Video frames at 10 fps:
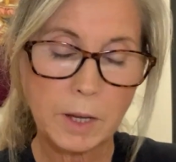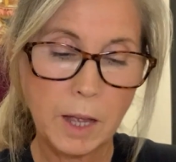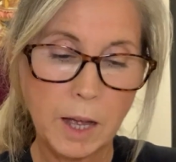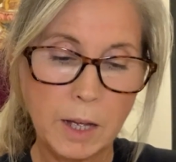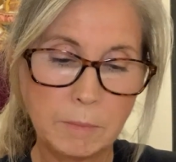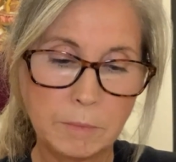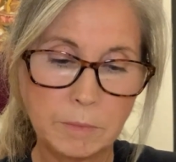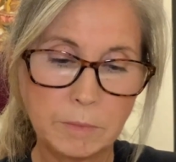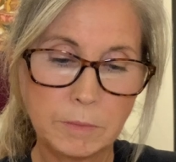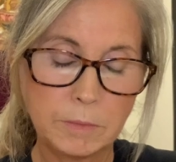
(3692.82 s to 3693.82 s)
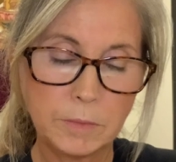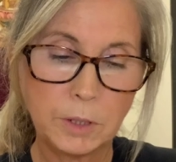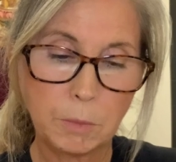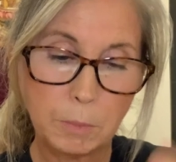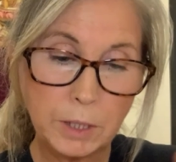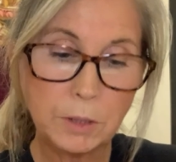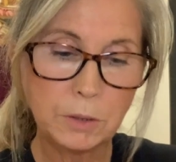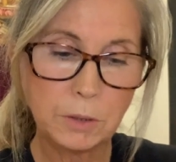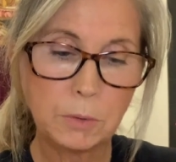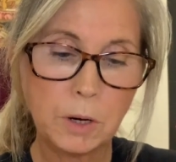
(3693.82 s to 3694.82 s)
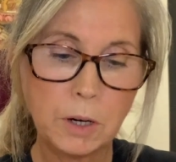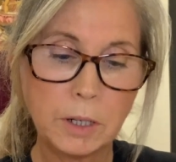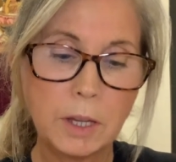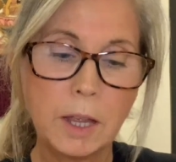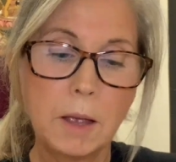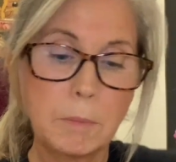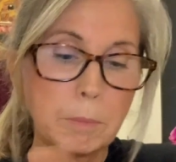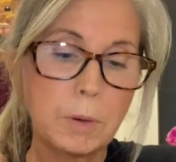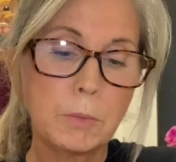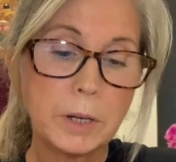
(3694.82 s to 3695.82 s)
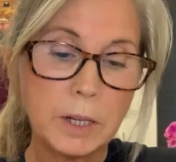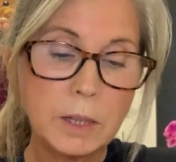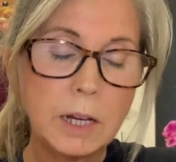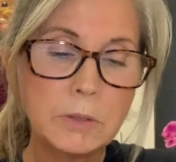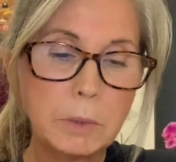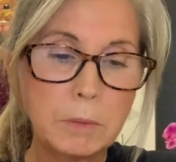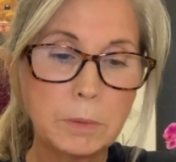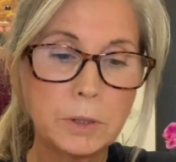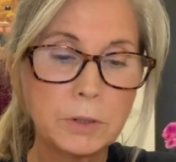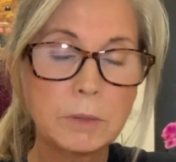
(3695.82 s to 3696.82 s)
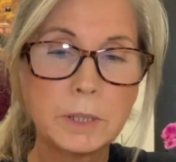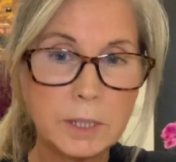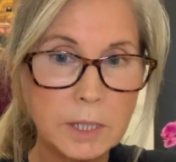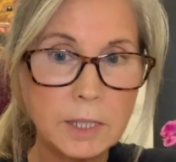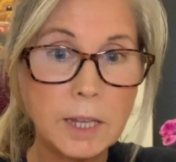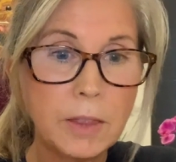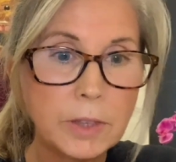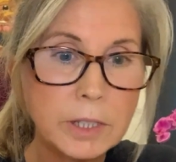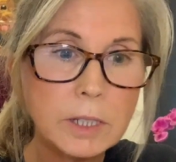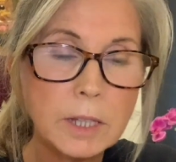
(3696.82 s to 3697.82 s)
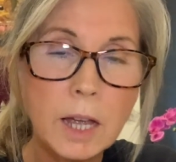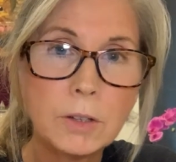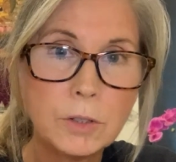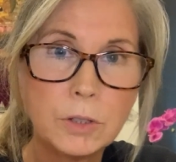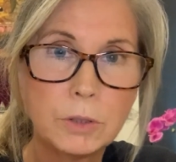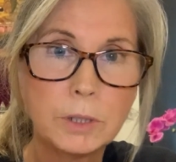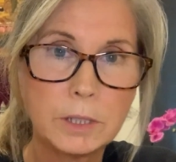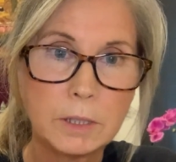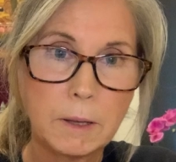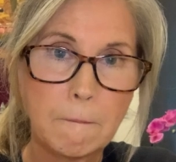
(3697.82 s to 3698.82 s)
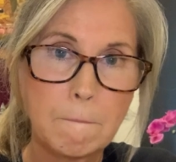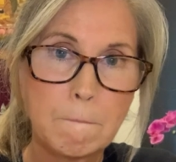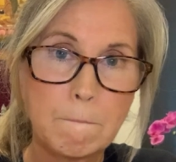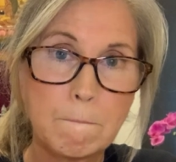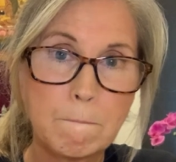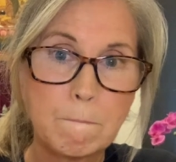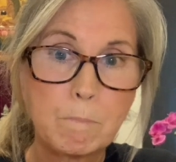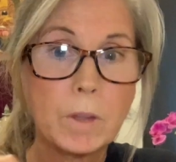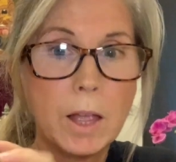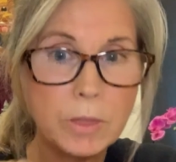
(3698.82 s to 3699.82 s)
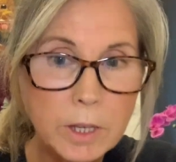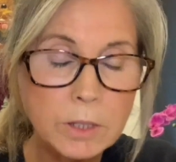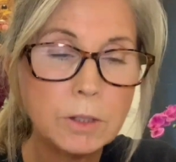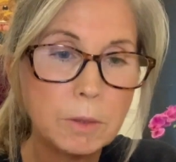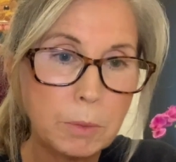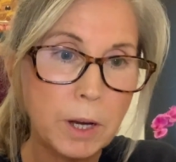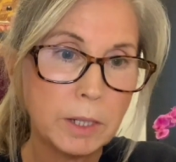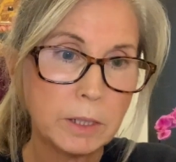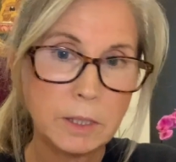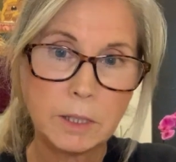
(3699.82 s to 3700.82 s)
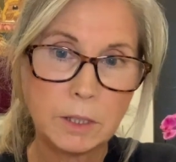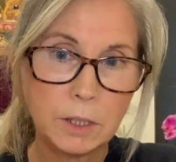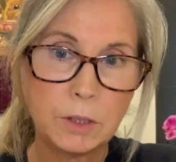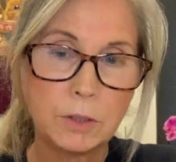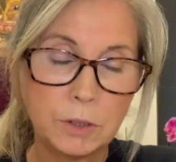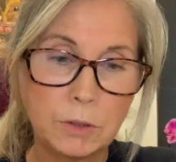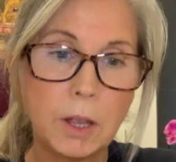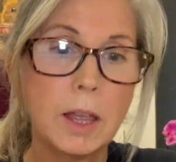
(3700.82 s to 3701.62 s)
Be who you are. But what I love about Buddhism is it says, and this is how you do it. And these are the practices that you do.